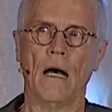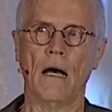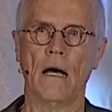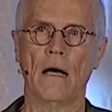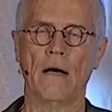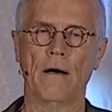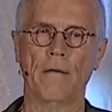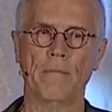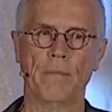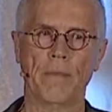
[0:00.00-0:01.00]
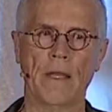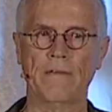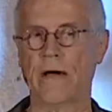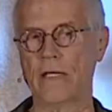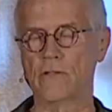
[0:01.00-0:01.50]
um,
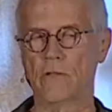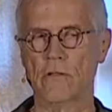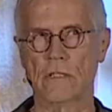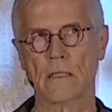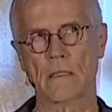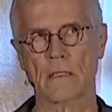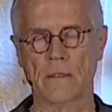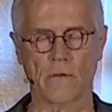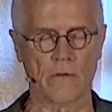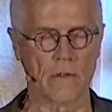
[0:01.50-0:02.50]
advisors. I think the number